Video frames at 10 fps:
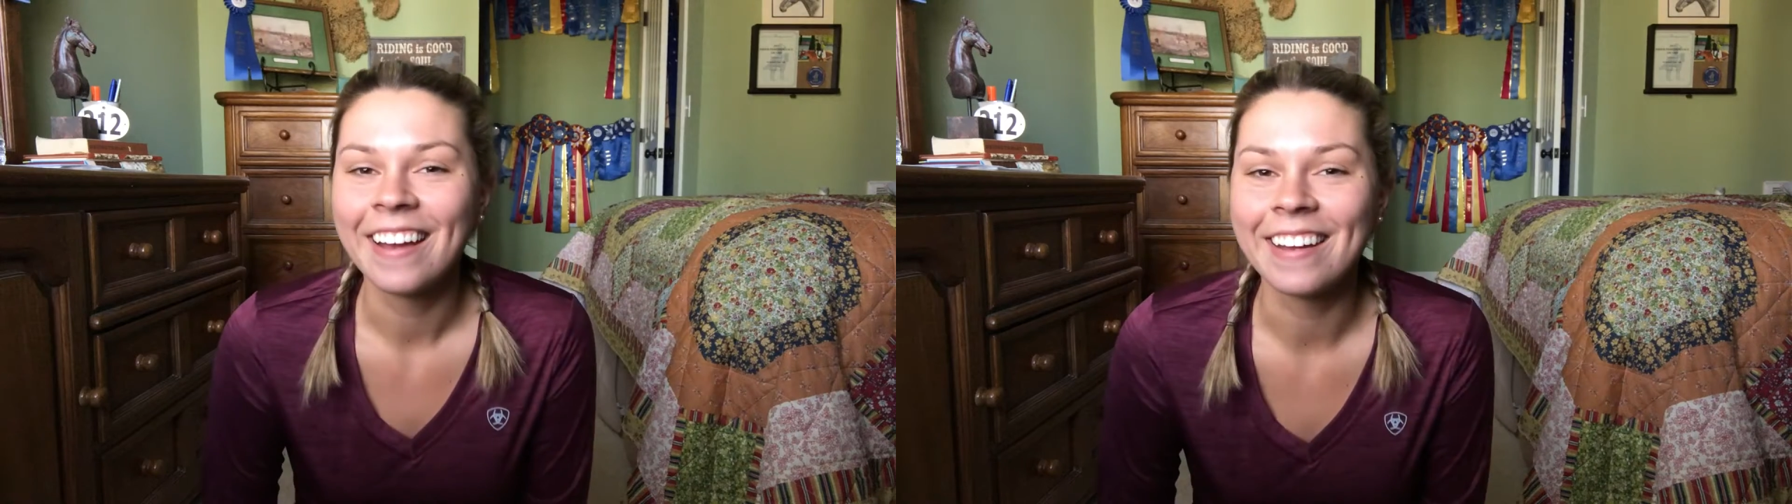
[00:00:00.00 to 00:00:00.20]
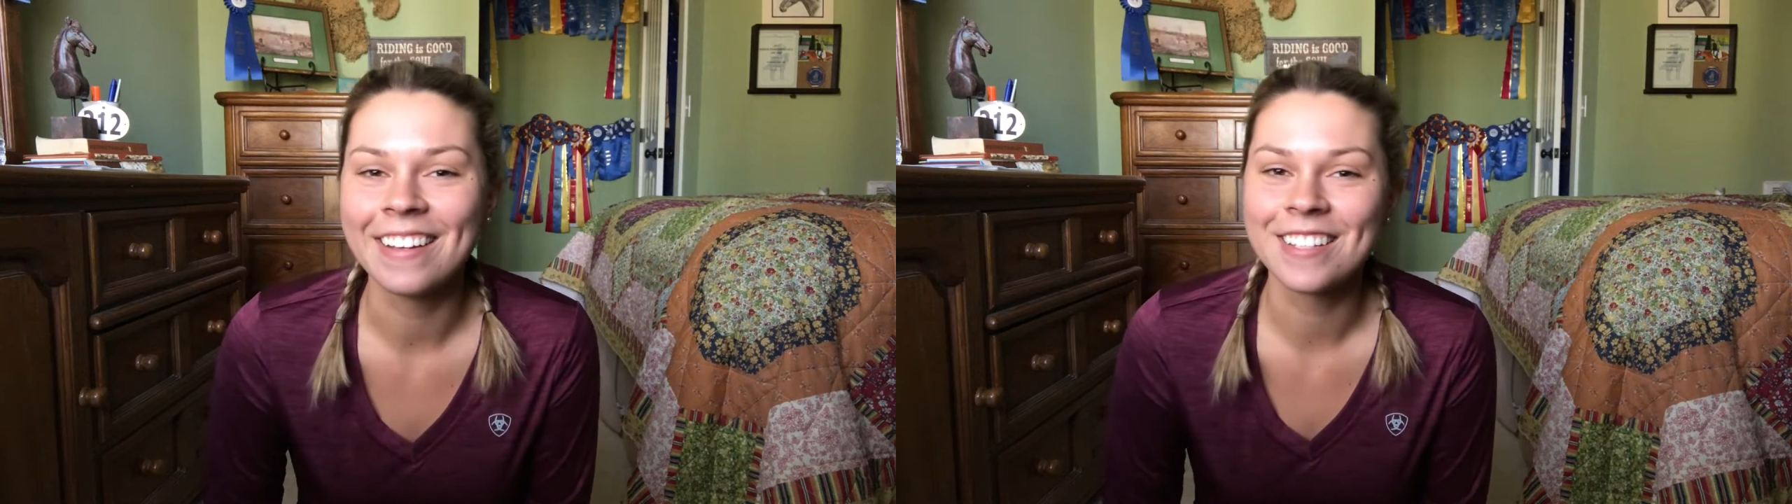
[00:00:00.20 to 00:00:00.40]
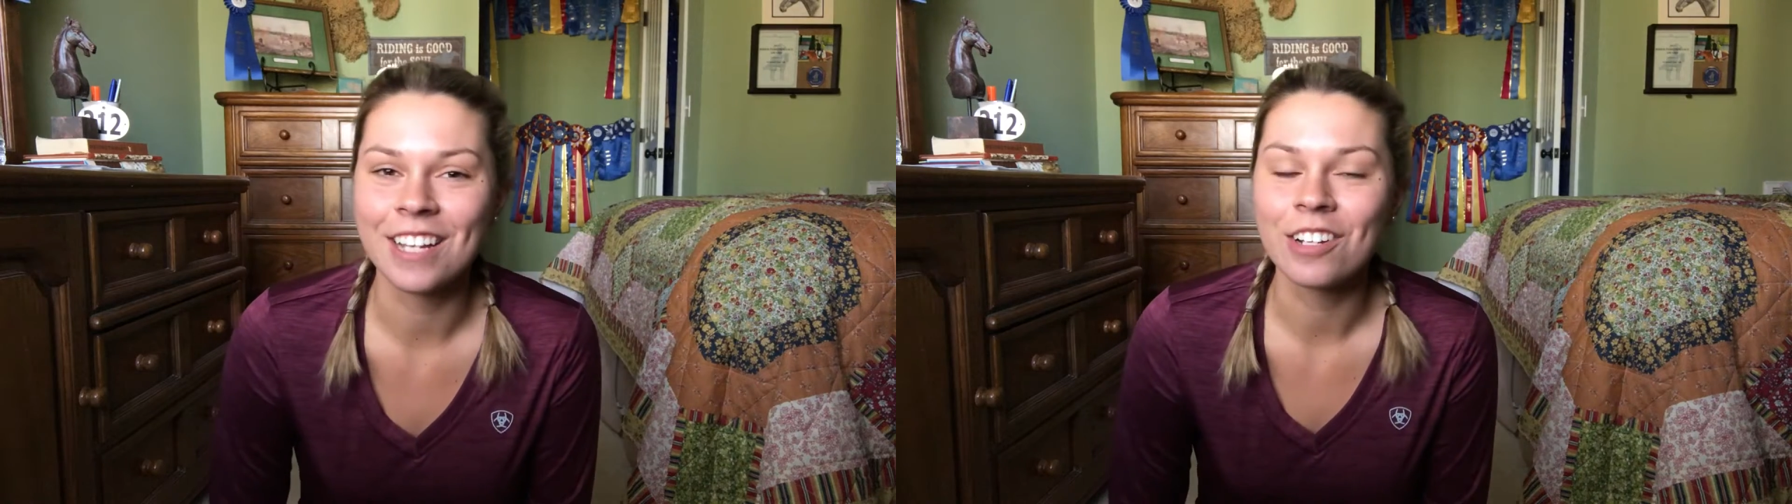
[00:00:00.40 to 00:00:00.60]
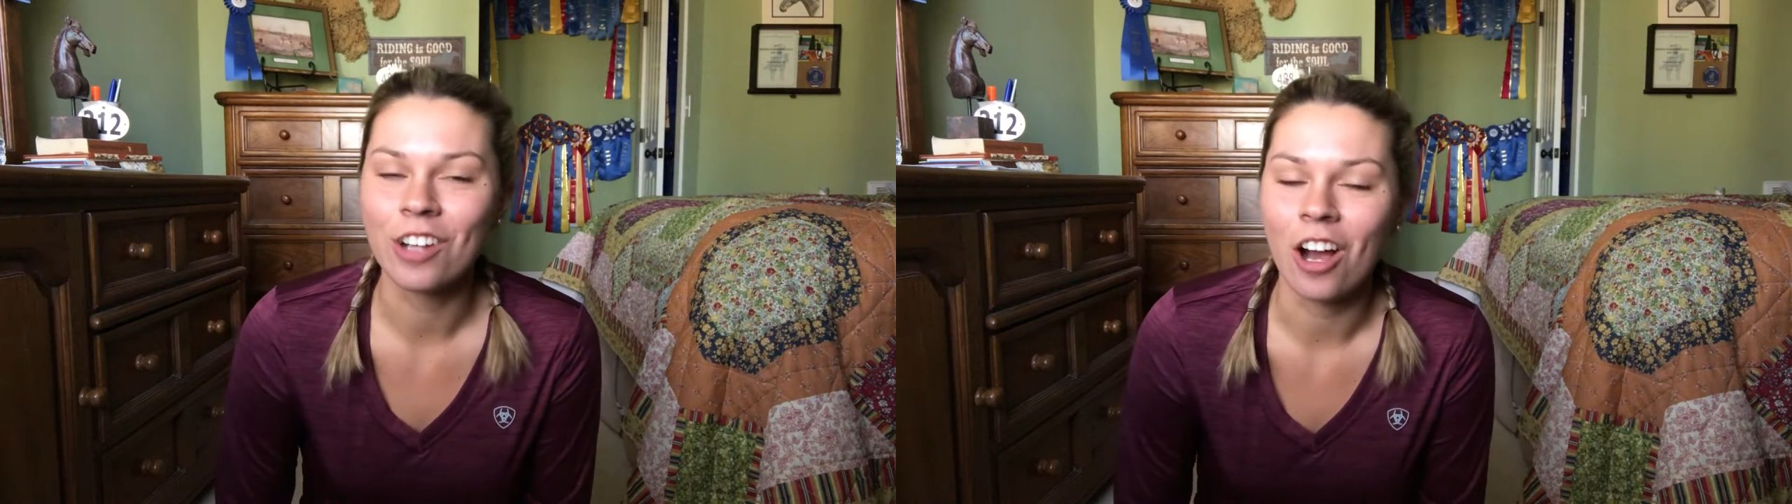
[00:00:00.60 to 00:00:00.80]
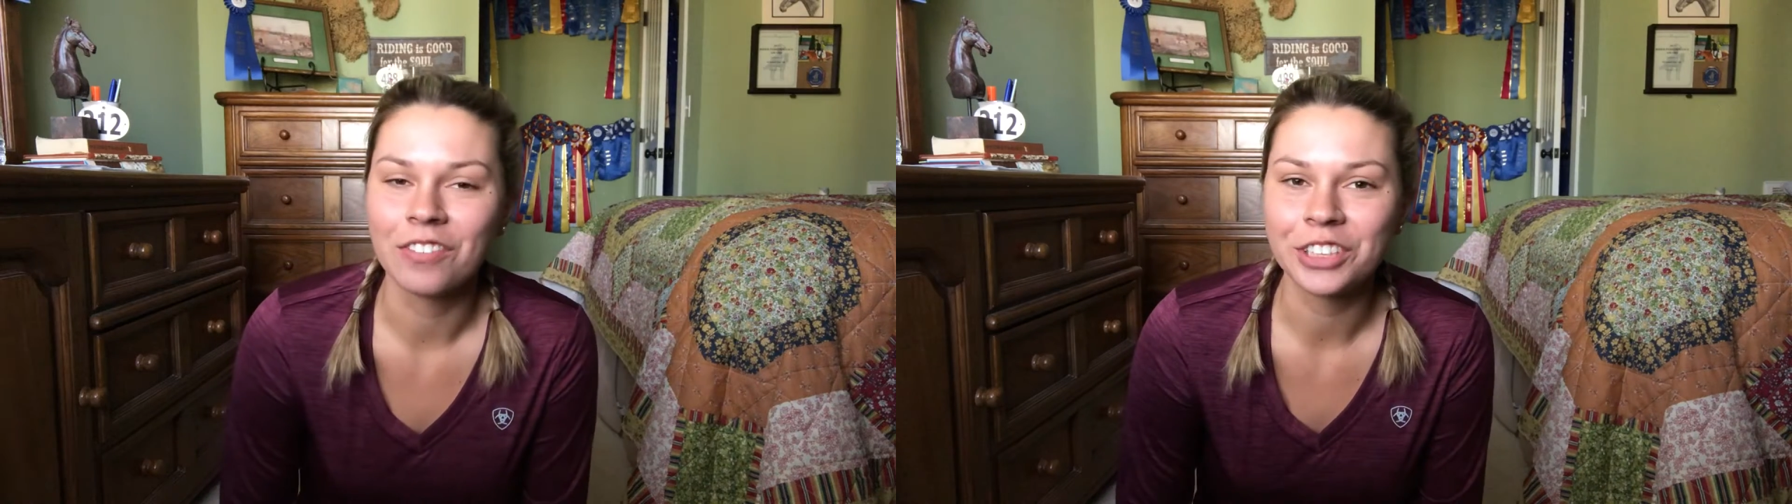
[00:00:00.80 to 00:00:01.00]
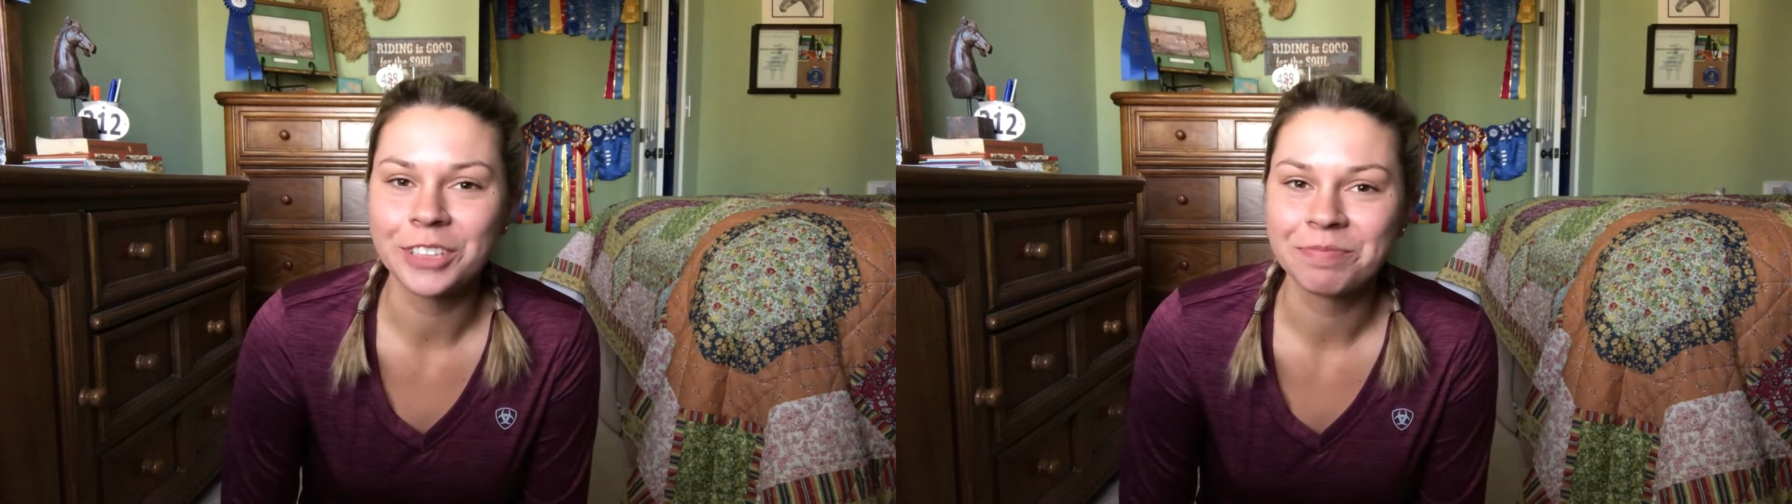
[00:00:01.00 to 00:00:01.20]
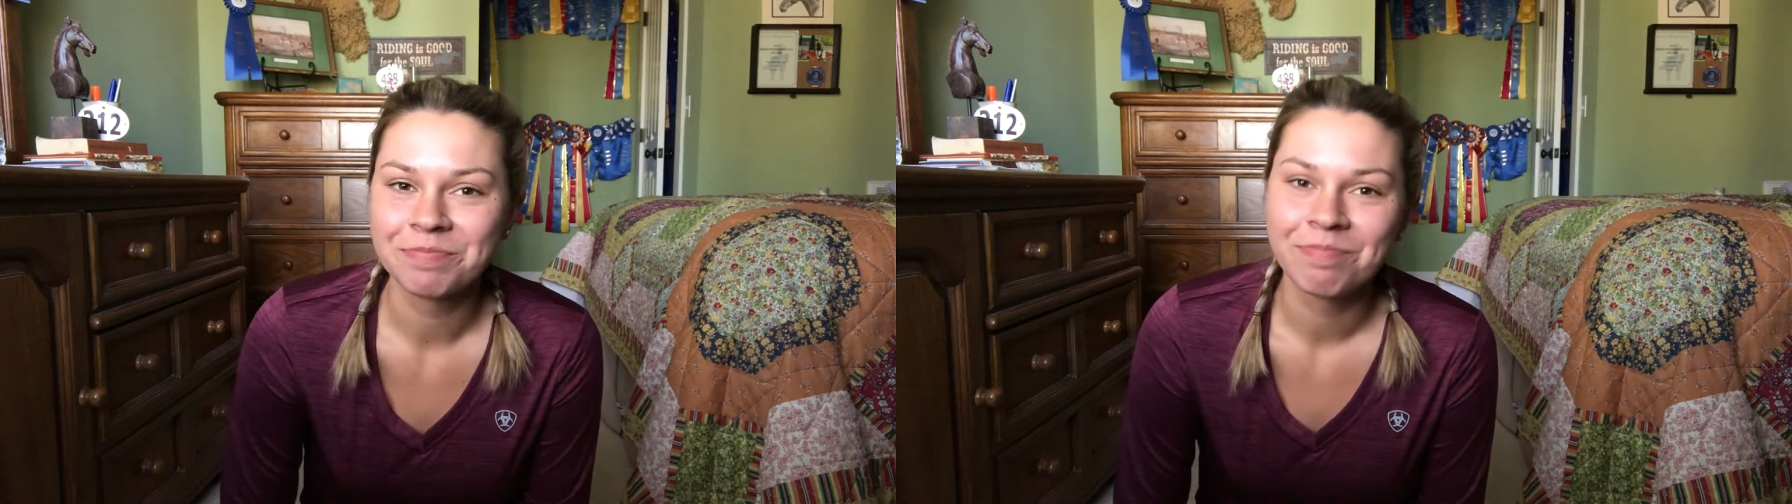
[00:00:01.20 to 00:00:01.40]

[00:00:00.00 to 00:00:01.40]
is Navi.